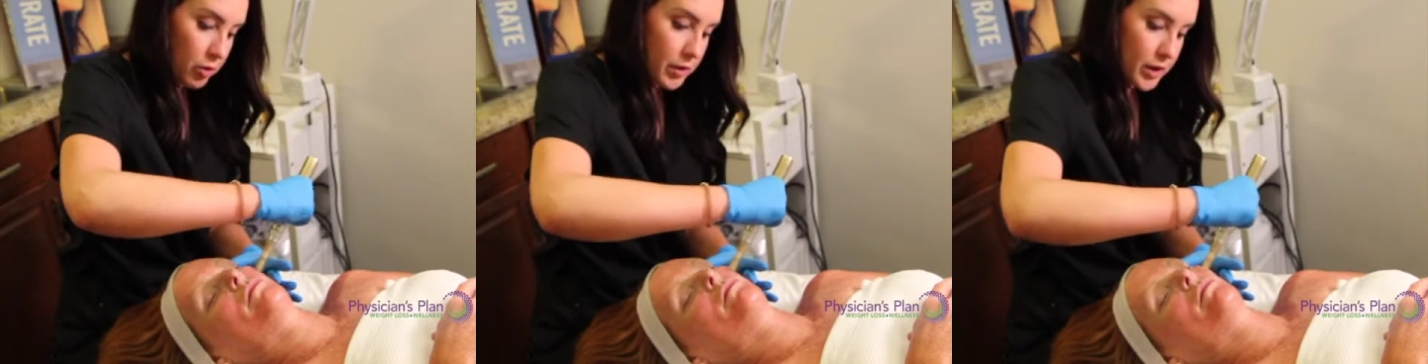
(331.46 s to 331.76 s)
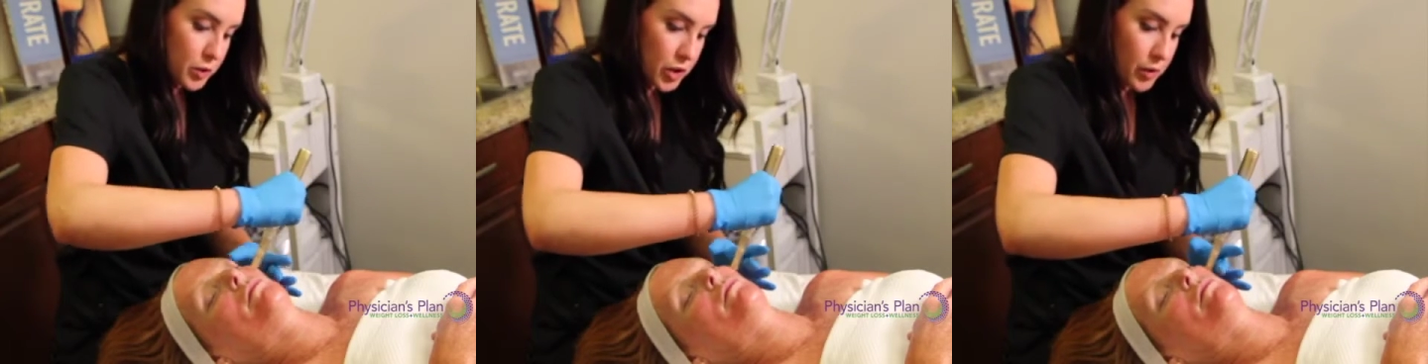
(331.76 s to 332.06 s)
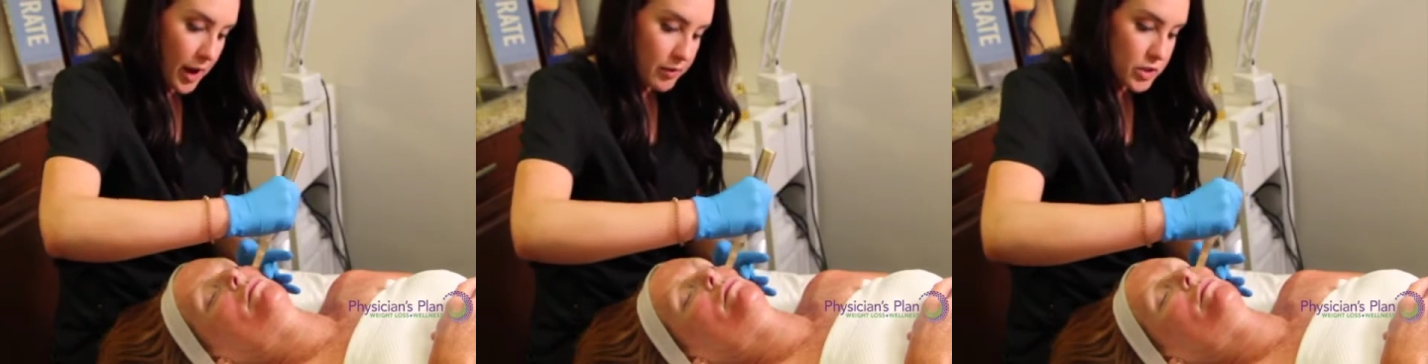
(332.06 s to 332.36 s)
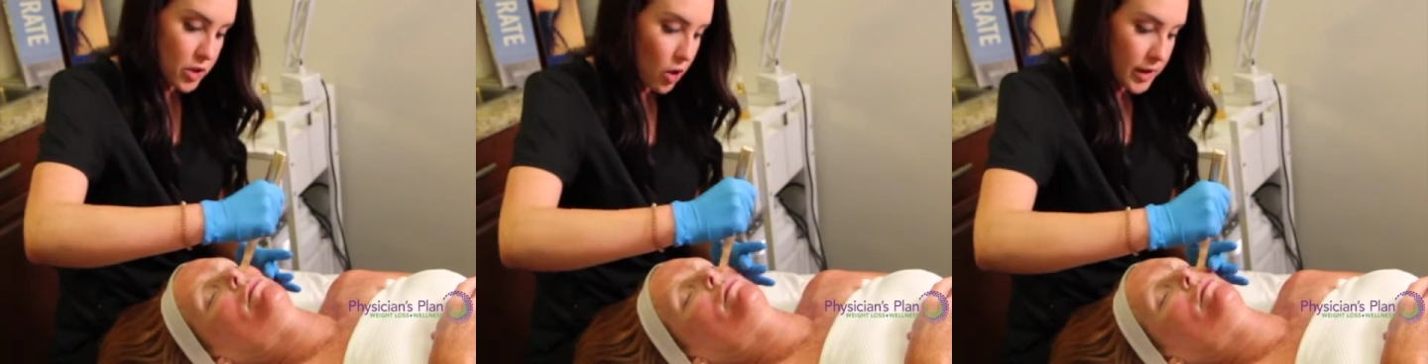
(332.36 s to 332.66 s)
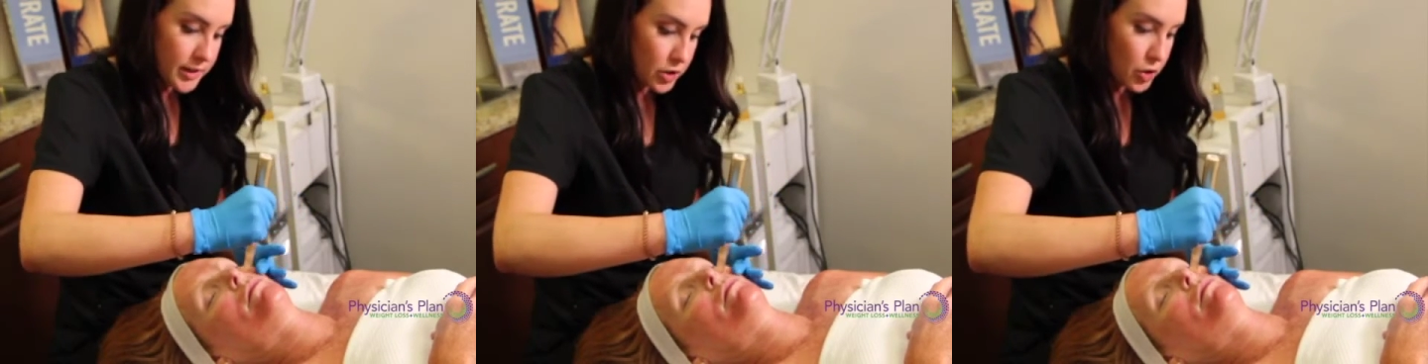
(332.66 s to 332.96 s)
Because when you have a
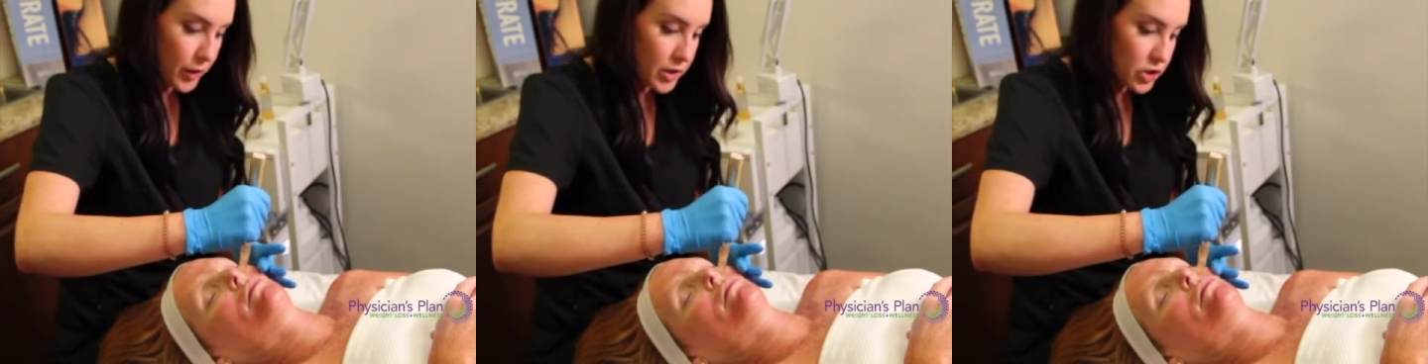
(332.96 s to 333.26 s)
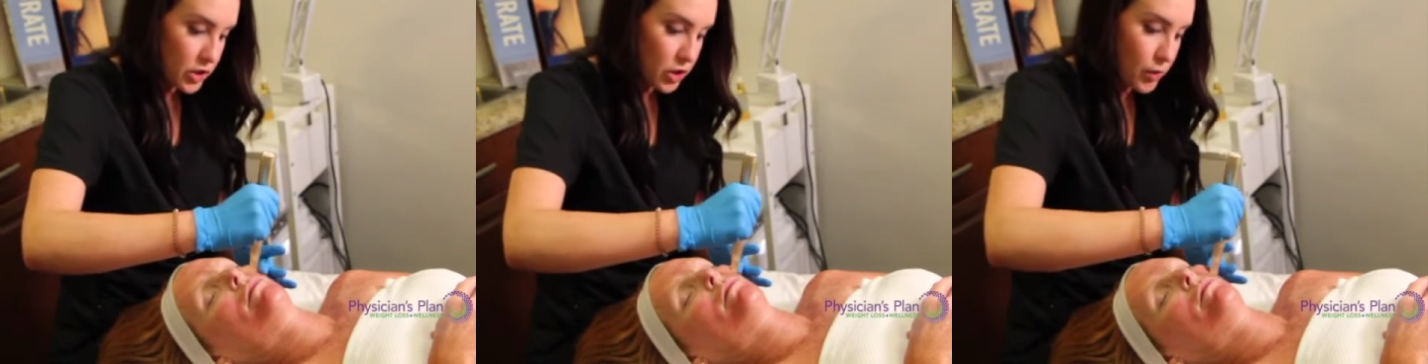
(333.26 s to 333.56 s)
scarring situation,